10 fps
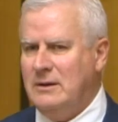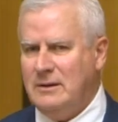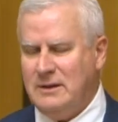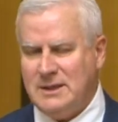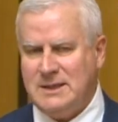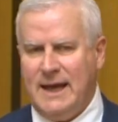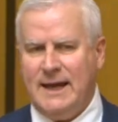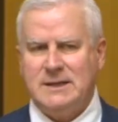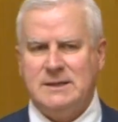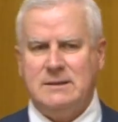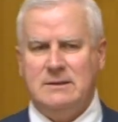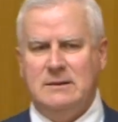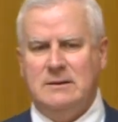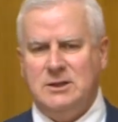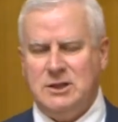the tax
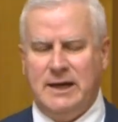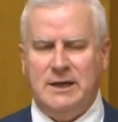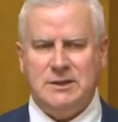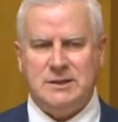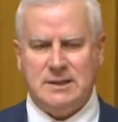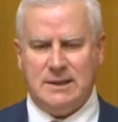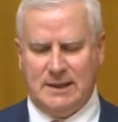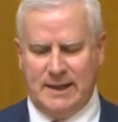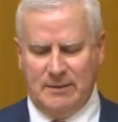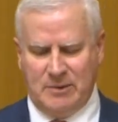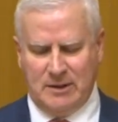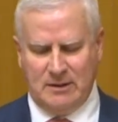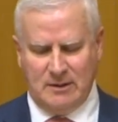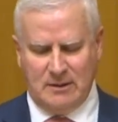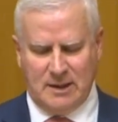changes that Labor
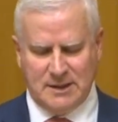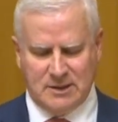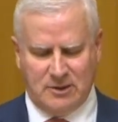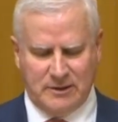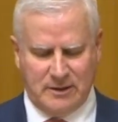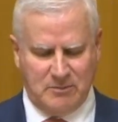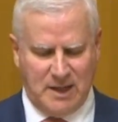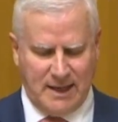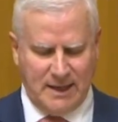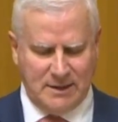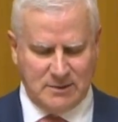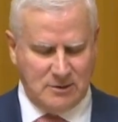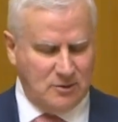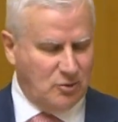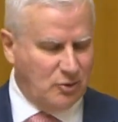has either made
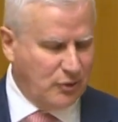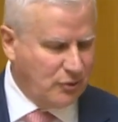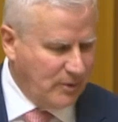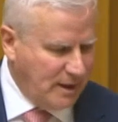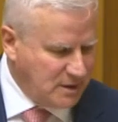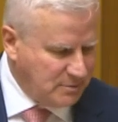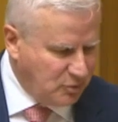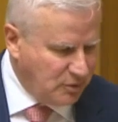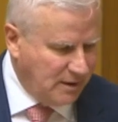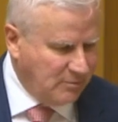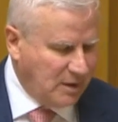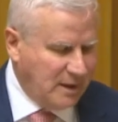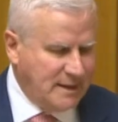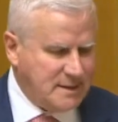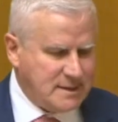or threatened to put in
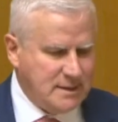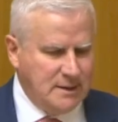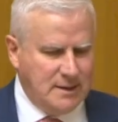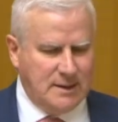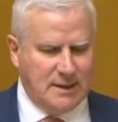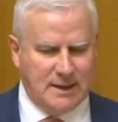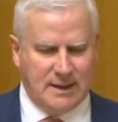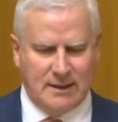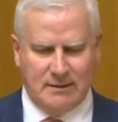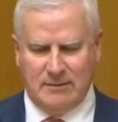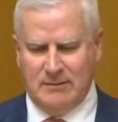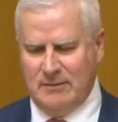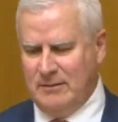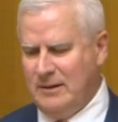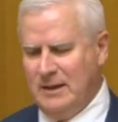place,
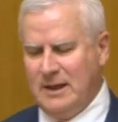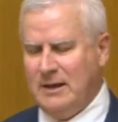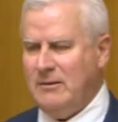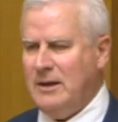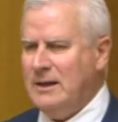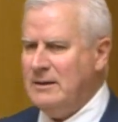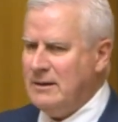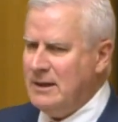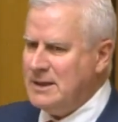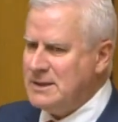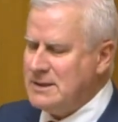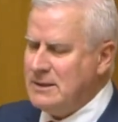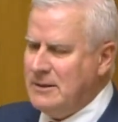and it's